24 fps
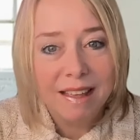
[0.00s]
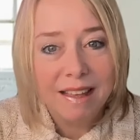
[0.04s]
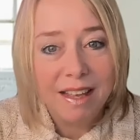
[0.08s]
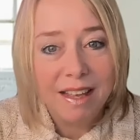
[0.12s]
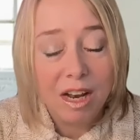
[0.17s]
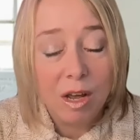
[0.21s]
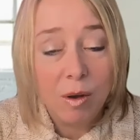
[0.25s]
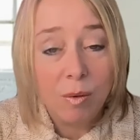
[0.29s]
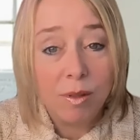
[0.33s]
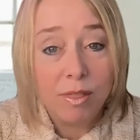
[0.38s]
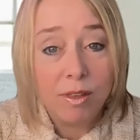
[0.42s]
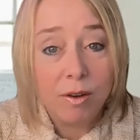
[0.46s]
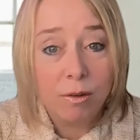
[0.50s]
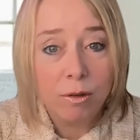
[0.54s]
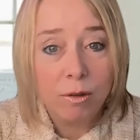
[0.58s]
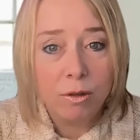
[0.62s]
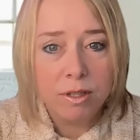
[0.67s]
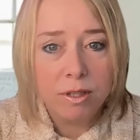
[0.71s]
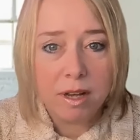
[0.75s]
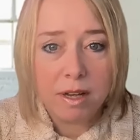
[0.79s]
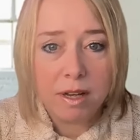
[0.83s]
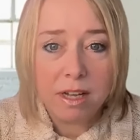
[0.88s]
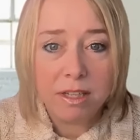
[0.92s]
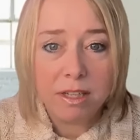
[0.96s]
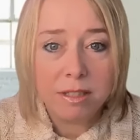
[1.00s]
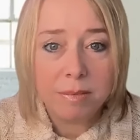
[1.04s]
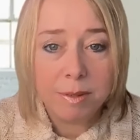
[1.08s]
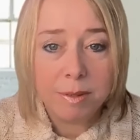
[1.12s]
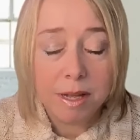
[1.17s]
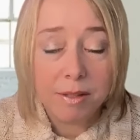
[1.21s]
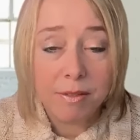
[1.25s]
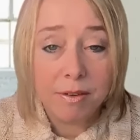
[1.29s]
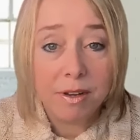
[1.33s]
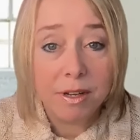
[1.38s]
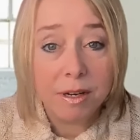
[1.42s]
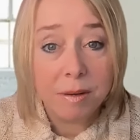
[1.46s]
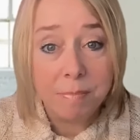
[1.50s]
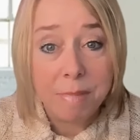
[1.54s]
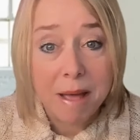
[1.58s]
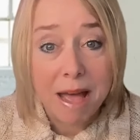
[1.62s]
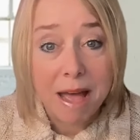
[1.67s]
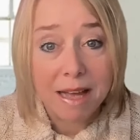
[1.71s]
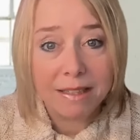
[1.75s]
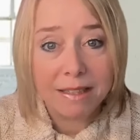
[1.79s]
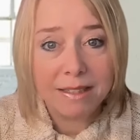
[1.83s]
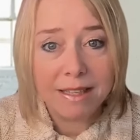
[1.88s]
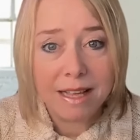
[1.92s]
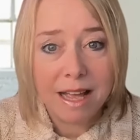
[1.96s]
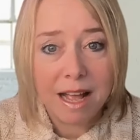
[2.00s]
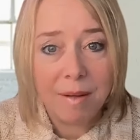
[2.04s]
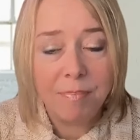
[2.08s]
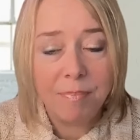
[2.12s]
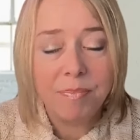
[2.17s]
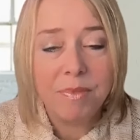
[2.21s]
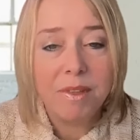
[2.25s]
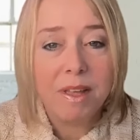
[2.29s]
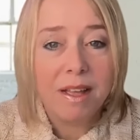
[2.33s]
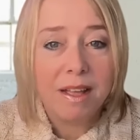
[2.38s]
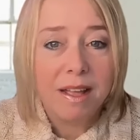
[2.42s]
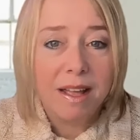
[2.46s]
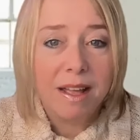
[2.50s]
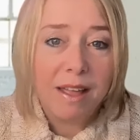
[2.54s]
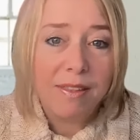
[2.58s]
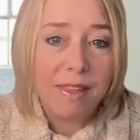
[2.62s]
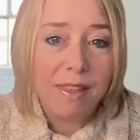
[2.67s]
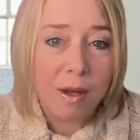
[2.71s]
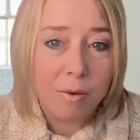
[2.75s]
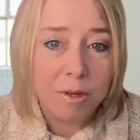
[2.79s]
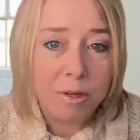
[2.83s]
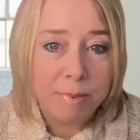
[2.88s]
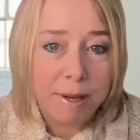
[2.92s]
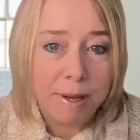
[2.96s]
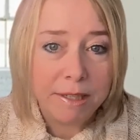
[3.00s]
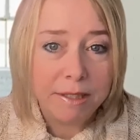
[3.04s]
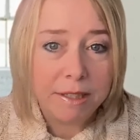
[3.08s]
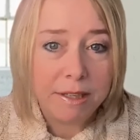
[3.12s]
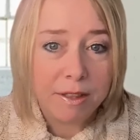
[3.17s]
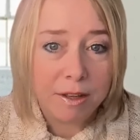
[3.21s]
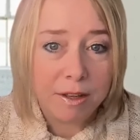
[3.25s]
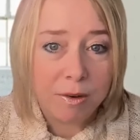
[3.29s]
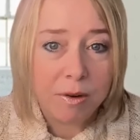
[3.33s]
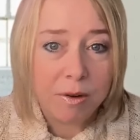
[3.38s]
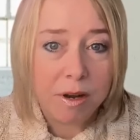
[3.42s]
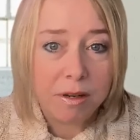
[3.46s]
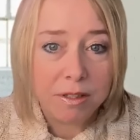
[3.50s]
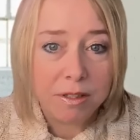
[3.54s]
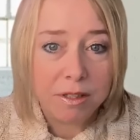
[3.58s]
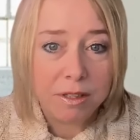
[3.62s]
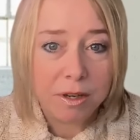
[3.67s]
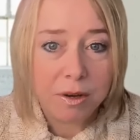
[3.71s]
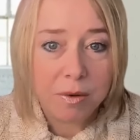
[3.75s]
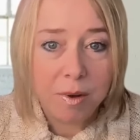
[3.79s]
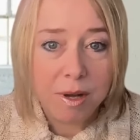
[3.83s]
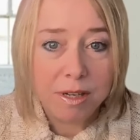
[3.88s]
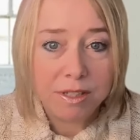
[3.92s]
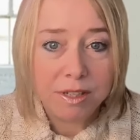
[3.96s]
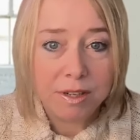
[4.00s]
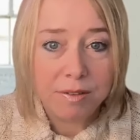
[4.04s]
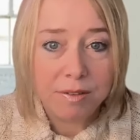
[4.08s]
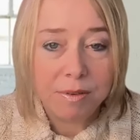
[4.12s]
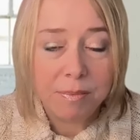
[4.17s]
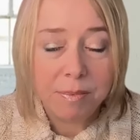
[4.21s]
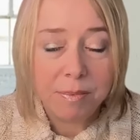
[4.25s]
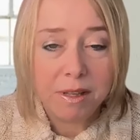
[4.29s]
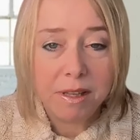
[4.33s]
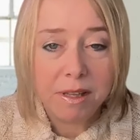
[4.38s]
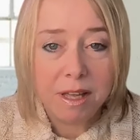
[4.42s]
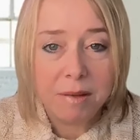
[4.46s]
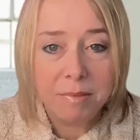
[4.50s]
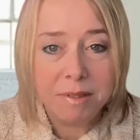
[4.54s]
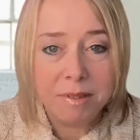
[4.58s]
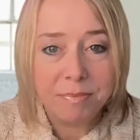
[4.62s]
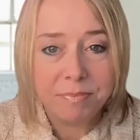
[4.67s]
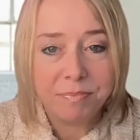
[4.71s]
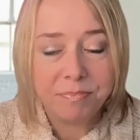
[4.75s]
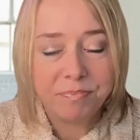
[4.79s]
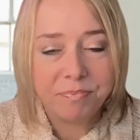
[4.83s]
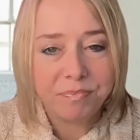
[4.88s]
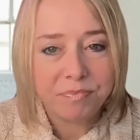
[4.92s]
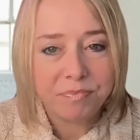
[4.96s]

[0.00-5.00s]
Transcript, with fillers: You know, when they're losing a customer, now they're going to backstab. And that was basically the crux of the question from the claimant.